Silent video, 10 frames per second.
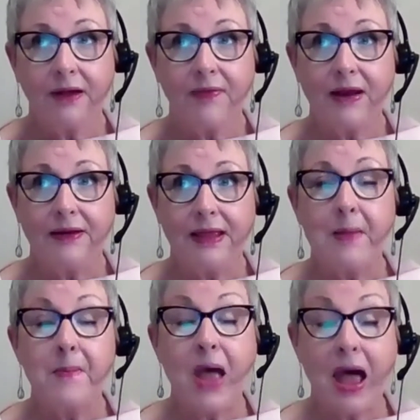that
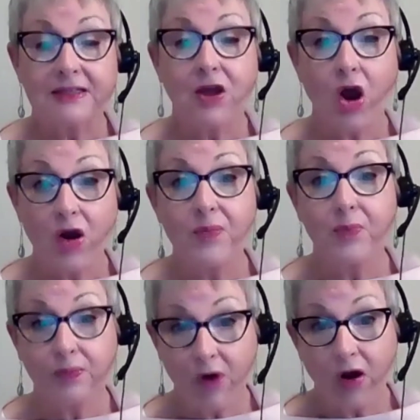impacts
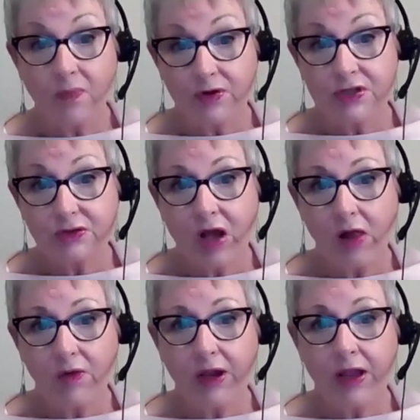our personal
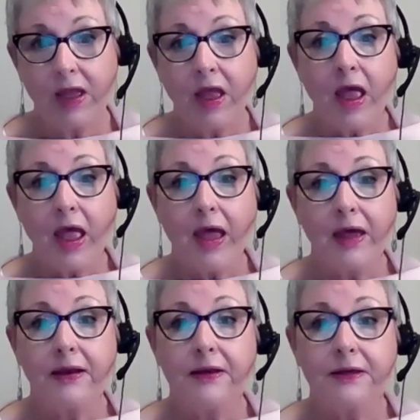coloring,
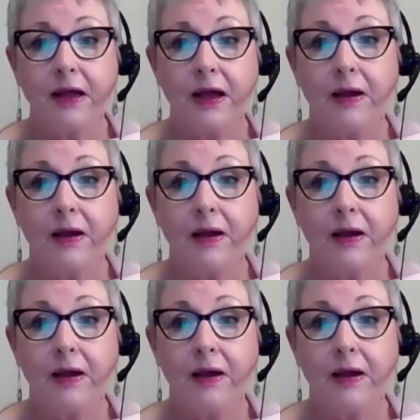and